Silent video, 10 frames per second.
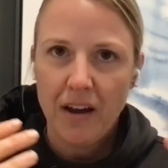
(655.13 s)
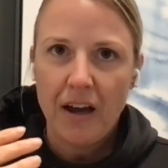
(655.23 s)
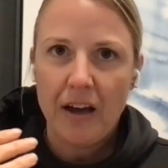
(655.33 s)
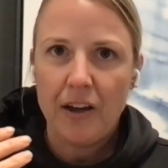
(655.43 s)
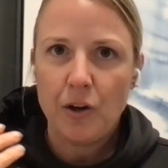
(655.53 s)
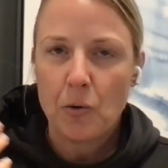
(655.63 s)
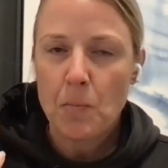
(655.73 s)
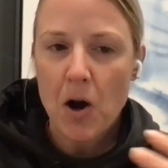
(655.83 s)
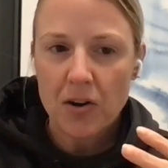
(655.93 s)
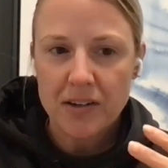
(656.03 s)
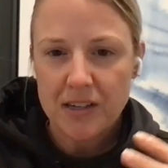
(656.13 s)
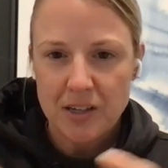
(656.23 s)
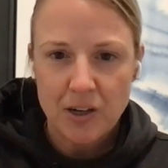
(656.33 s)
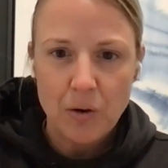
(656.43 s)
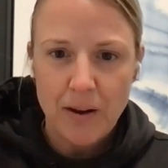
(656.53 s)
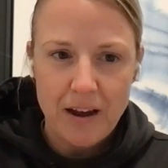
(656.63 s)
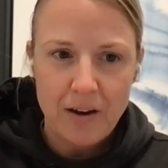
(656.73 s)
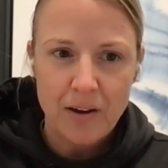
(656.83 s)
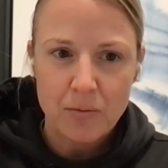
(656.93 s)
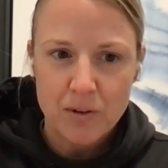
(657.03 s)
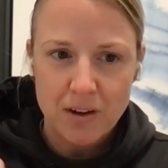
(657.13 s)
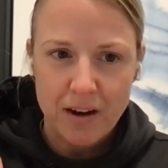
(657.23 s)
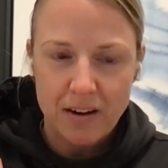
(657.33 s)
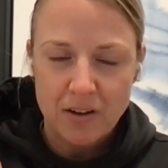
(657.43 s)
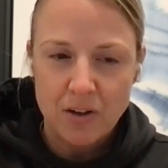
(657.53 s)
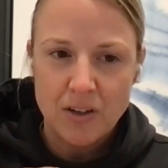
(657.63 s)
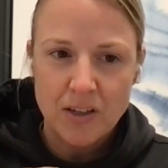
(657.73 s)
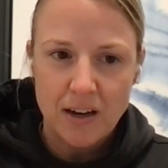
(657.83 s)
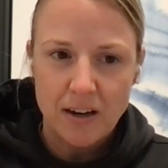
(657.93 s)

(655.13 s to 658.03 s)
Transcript: partisans are going out and